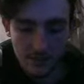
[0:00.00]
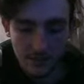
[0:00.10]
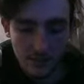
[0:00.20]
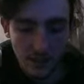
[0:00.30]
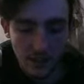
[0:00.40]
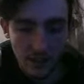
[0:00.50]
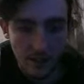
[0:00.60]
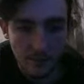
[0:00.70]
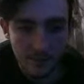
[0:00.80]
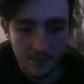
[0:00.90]

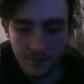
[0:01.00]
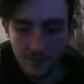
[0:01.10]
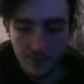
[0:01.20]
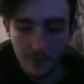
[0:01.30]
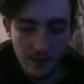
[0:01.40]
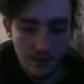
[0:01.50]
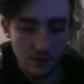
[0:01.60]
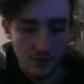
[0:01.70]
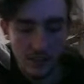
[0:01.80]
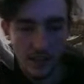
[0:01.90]
Can
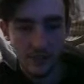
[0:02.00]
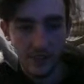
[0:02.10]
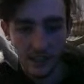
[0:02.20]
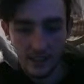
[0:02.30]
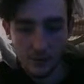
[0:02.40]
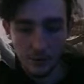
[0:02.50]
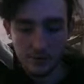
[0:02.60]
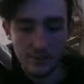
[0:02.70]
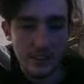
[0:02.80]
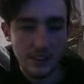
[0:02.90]
have that equal
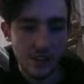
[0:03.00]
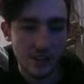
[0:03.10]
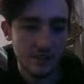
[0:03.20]
0